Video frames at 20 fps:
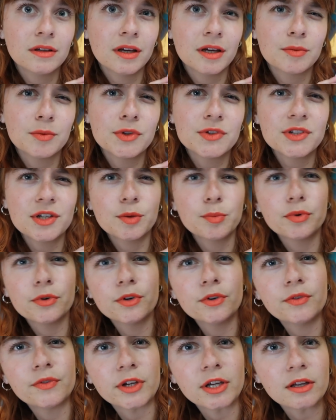You like music?
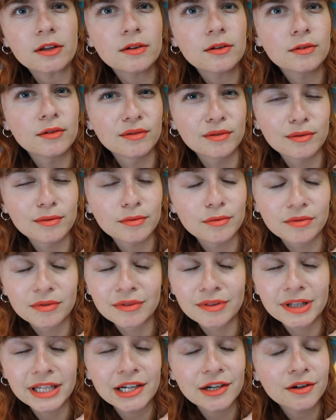Prove it.
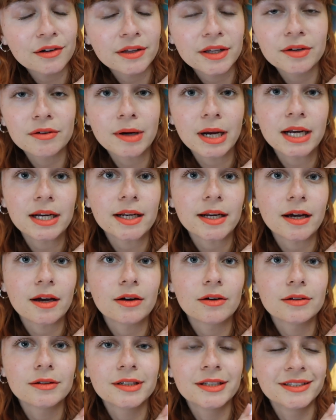Literally write it
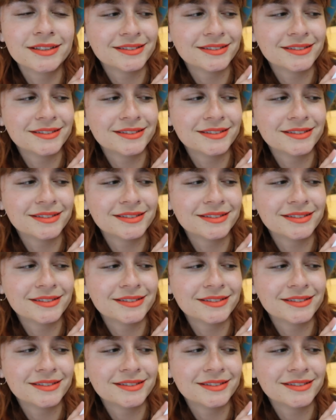out.